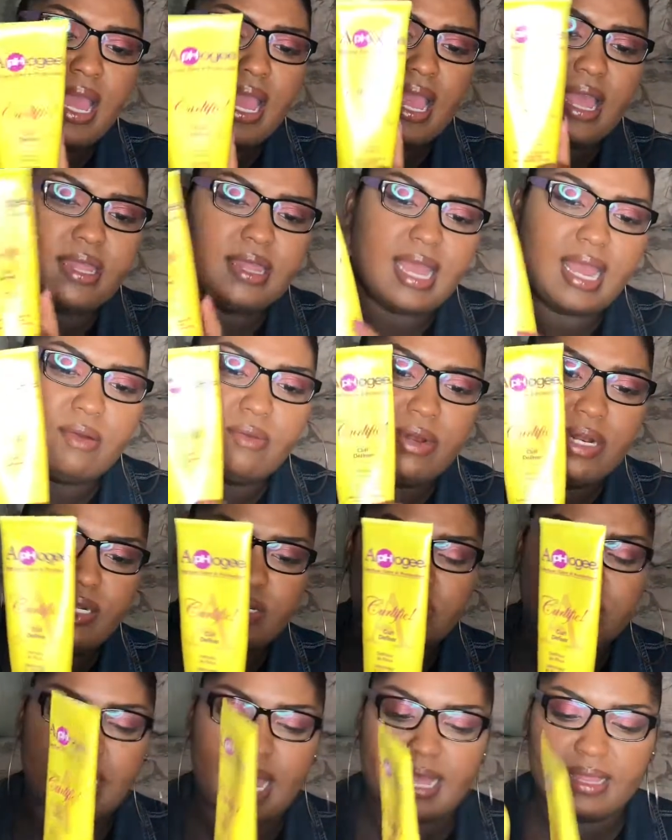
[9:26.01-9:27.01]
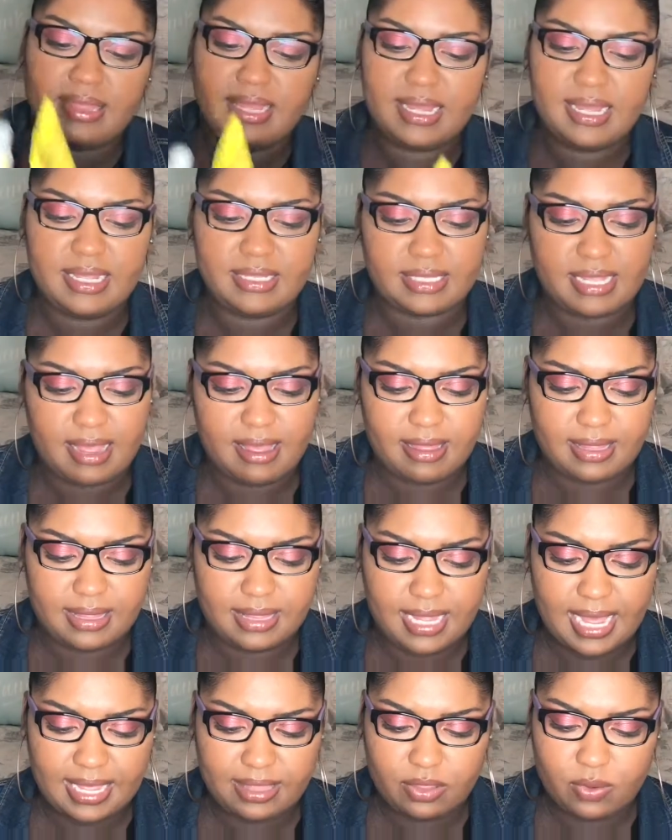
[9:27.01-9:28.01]
And I really do like these. I
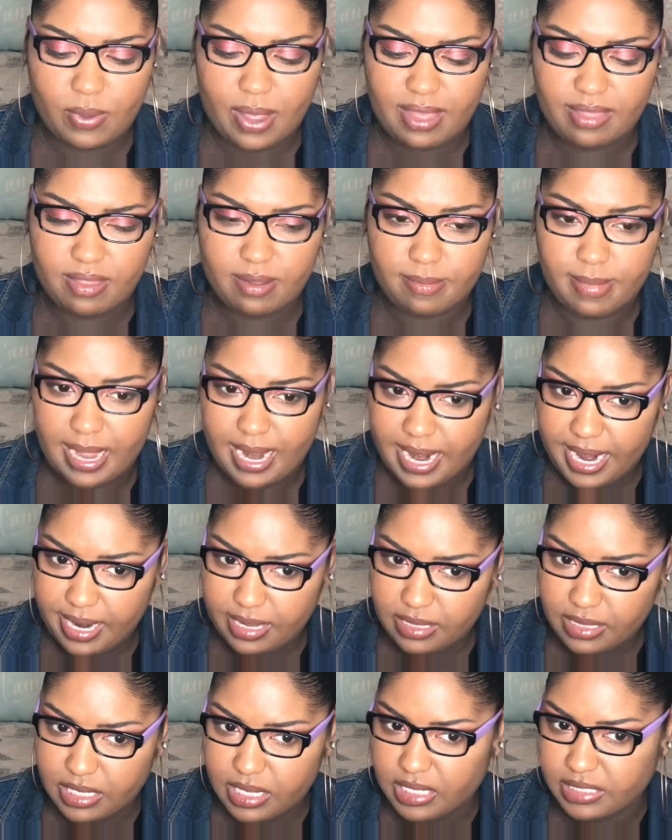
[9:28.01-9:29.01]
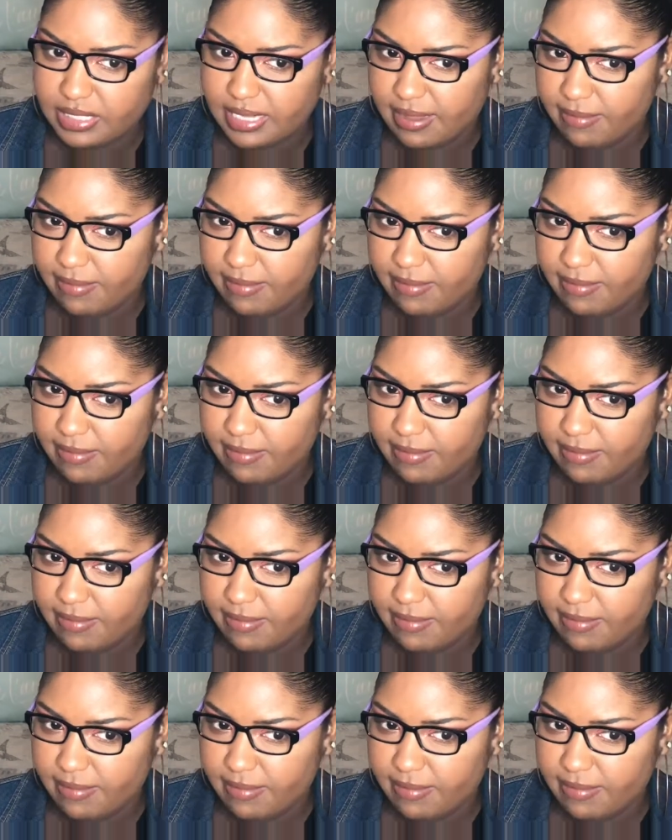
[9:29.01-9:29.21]
like the way that my hair looks.